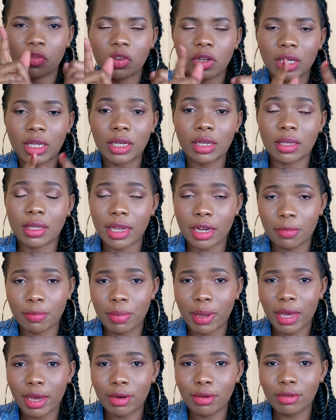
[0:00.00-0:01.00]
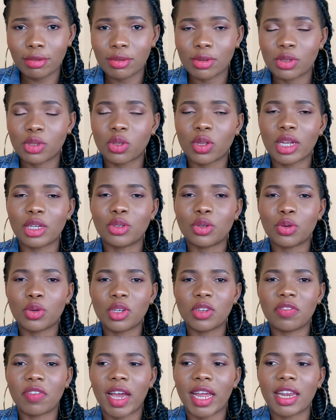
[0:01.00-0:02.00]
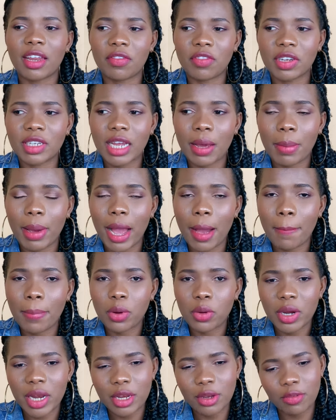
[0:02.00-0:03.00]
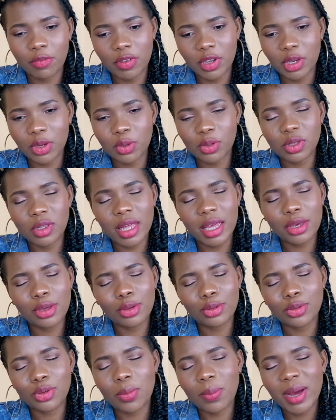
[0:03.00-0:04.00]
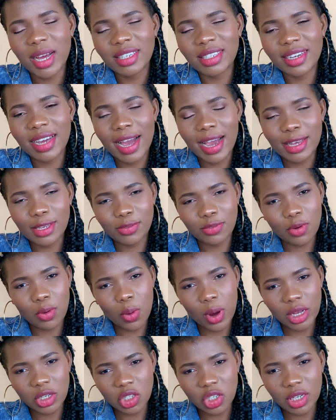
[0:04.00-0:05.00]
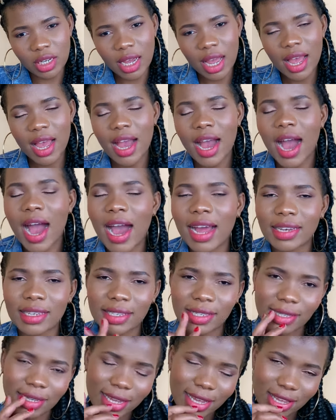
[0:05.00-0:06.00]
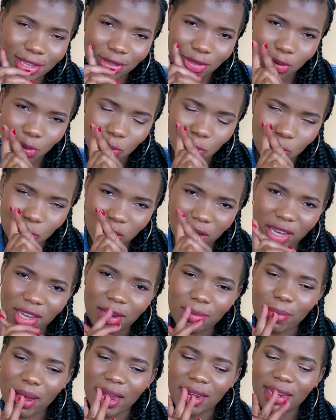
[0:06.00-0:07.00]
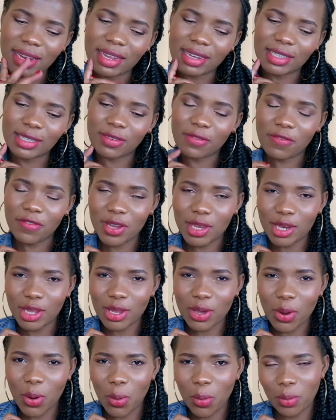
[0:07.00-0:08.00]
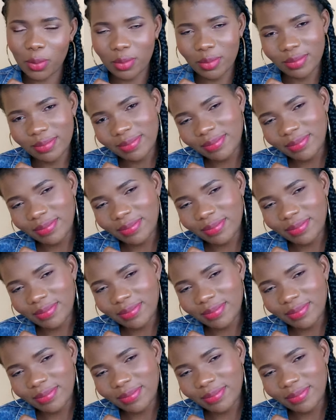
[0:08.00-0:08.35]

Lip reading: clicked that bell so that you're notified every time I upload a new video. Thank you so much guys for watching, and see you in my next video.